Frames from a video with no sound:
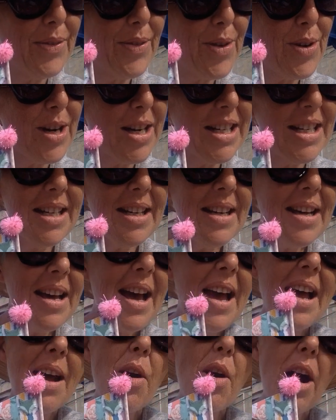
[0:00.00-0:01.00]
for.
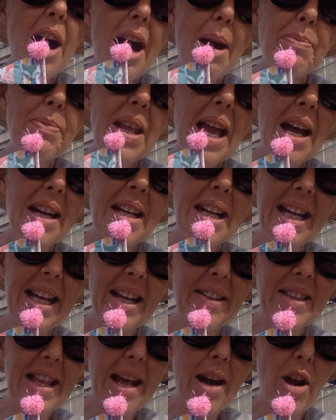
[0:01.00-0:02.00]
How did I
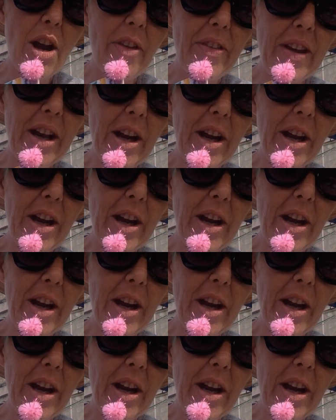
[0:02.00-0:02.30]
get that on